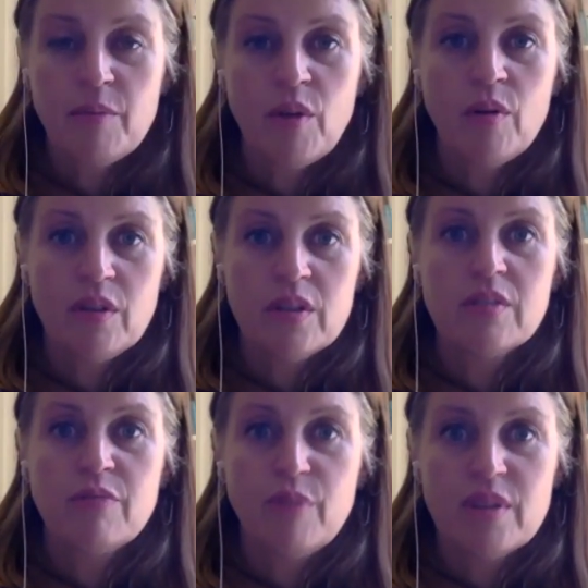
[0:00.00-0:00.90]
the oldest
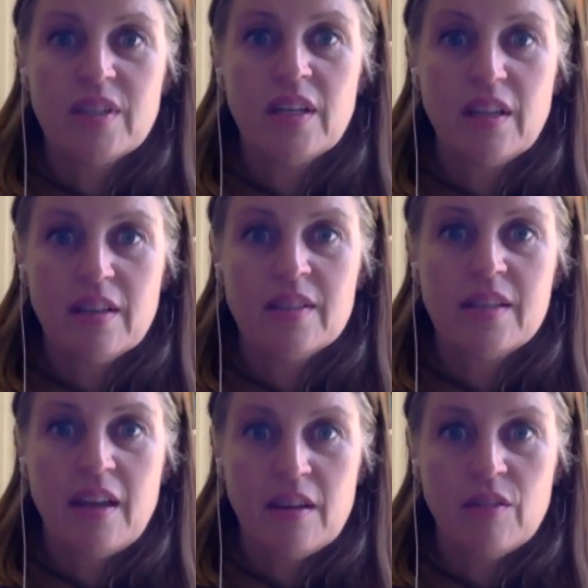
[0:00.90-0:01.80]
of 14 kids,
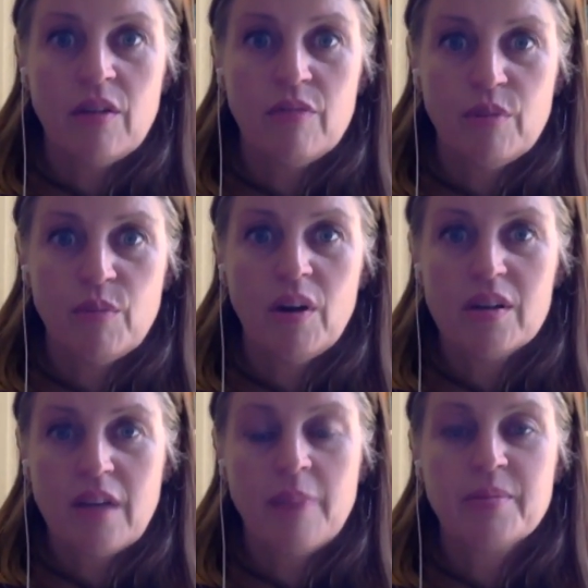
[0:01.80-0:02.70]
8 of whom are
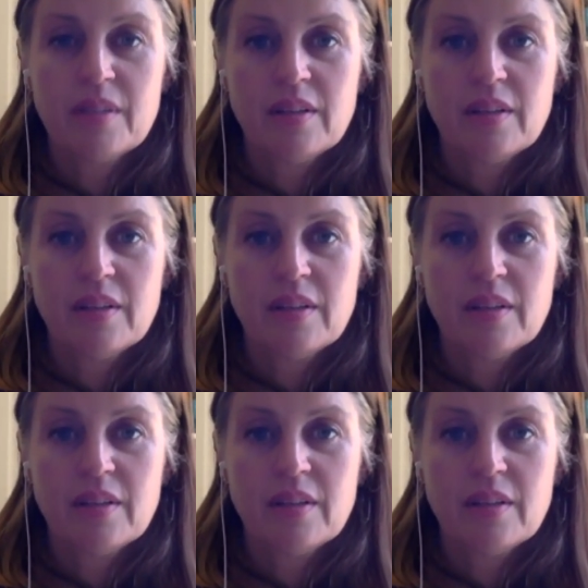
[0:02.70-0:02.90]
adopted.